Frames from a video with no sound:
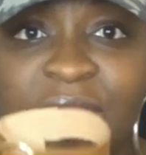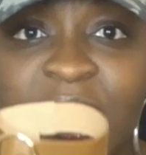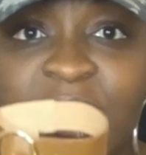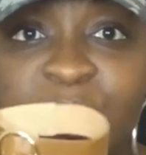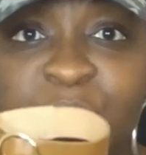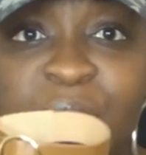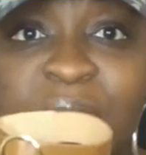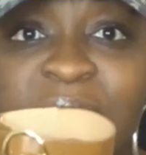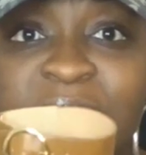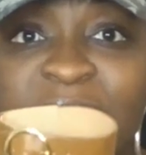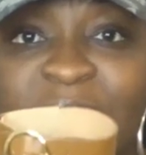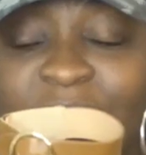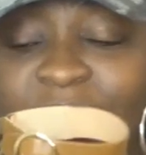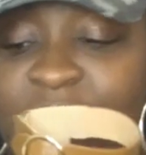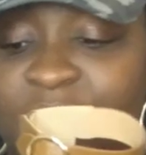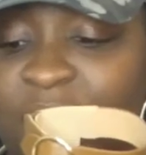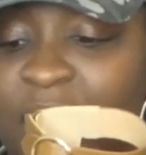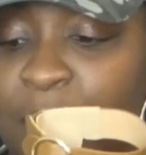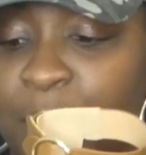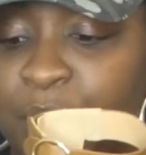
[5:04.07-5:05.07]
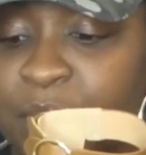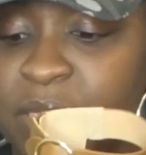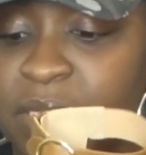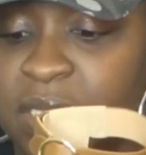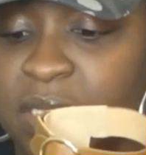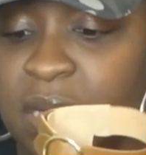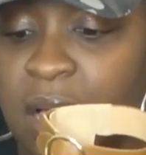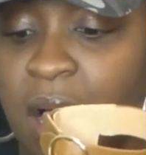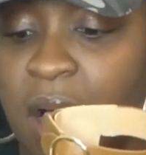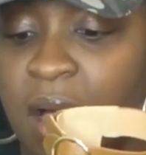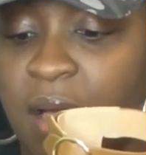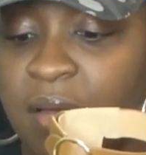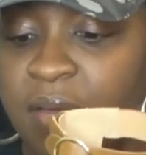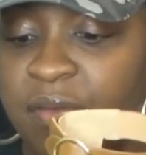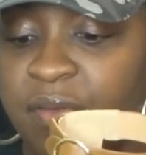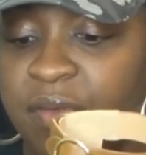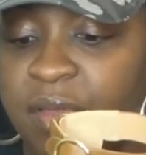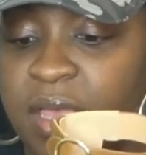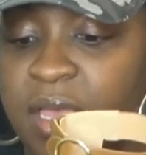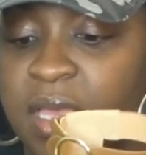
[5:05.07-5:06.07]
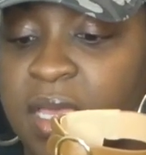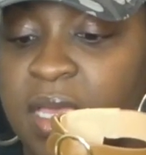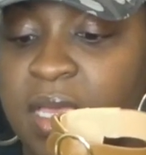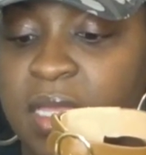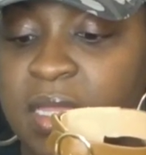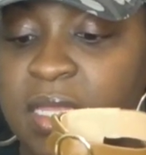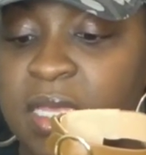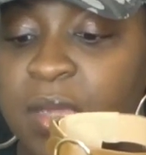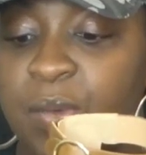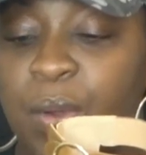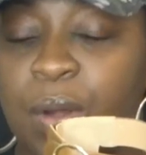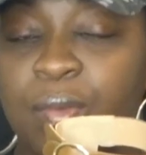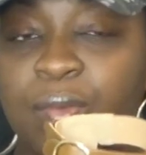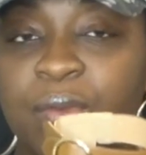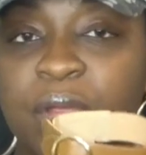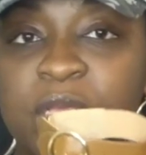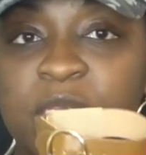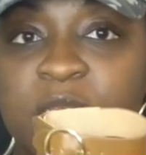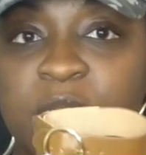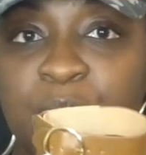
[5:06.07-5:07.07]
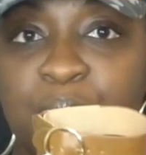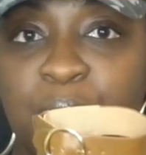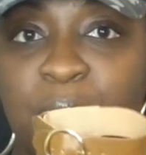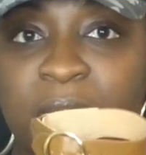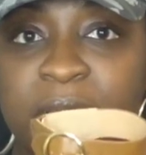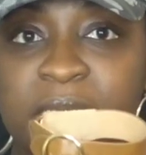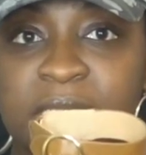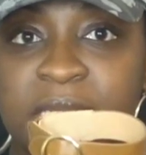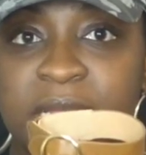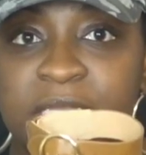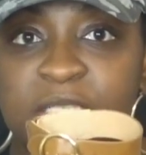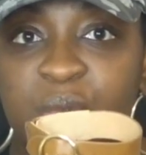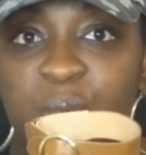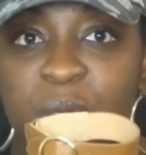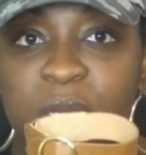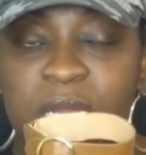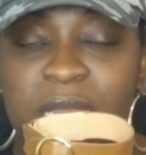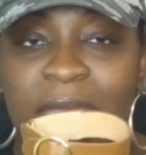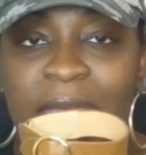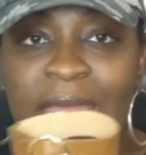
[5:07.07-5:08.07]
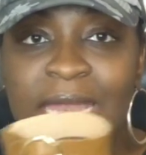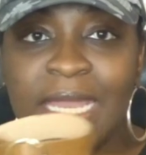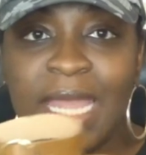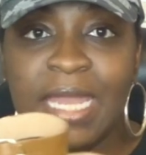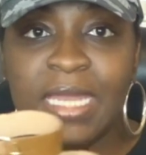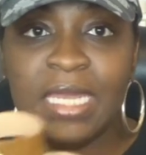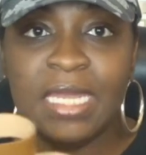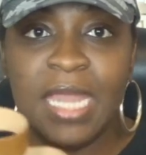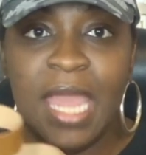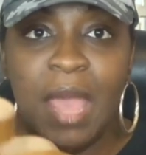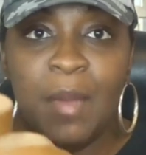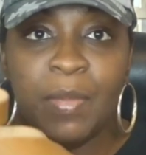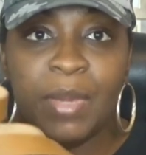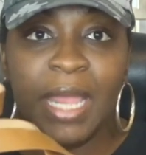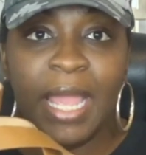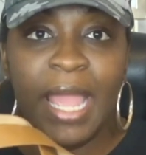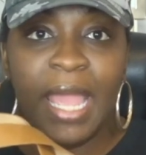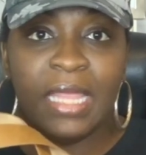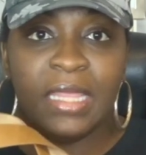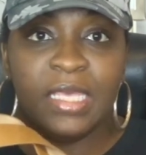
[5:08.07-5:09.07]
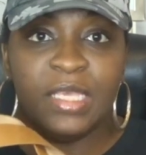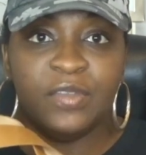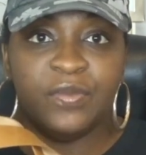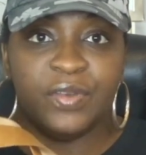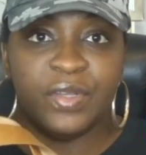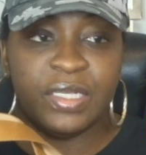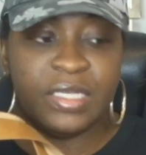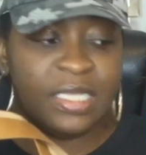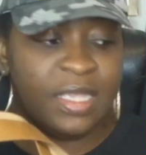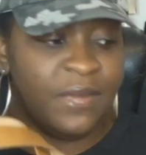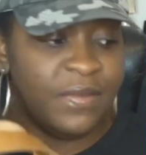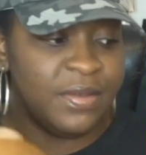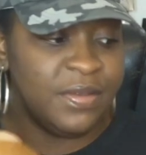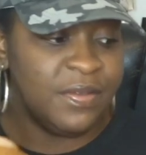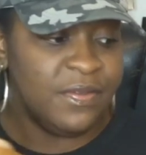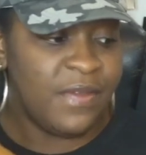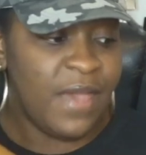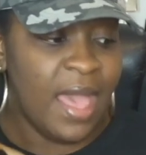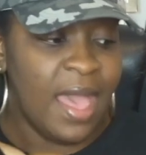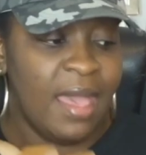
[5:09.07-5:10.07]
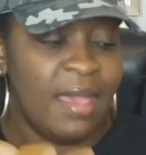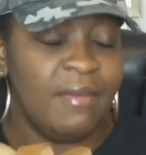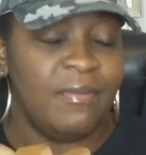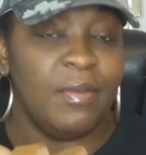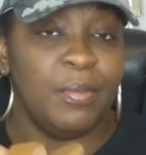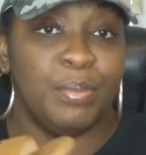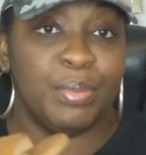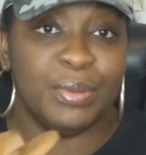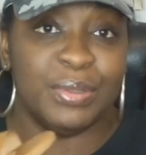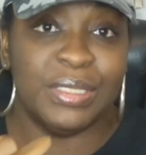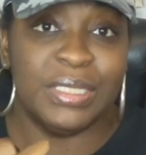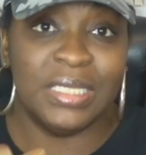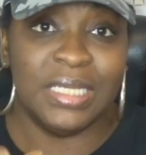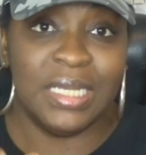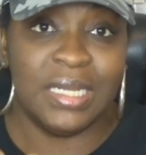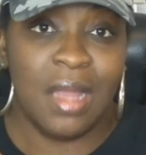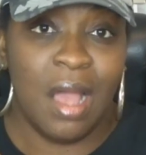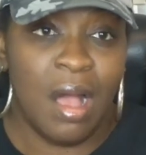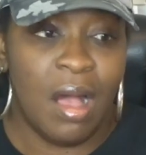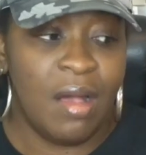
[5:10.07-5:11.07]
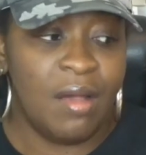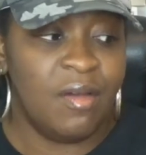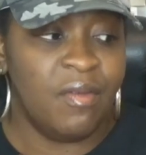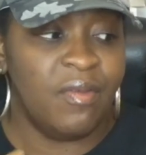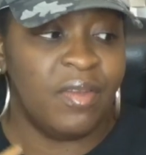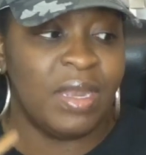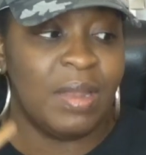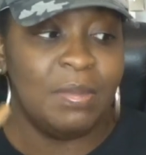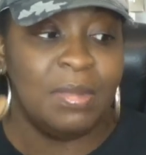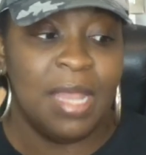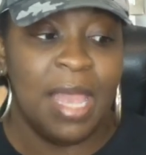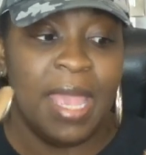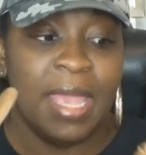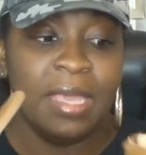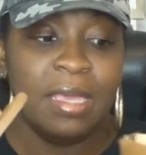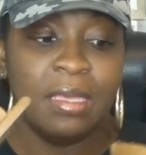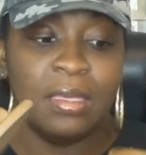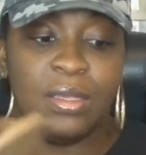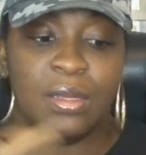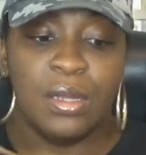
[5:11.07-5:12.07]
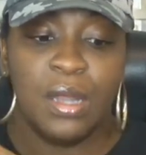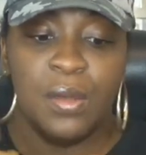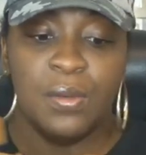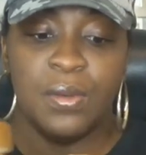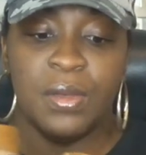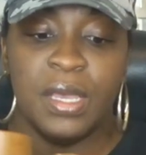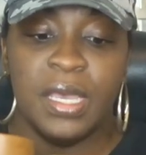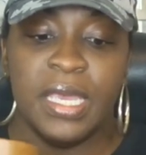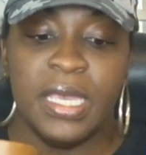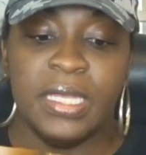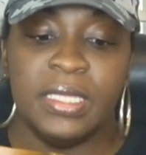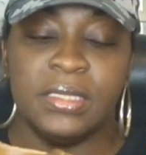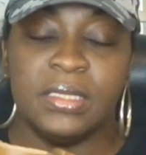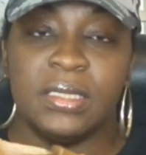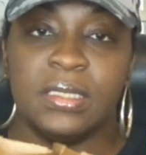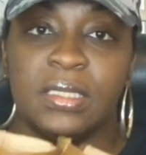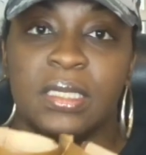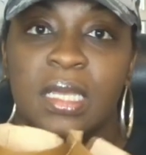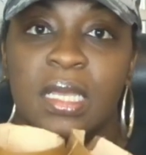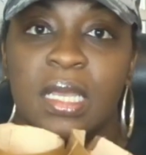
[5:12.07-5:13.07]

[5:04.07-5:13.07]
these were 75% off. They were originally priced at $29.99, but I got these for 75% off. And I'm like, you know what?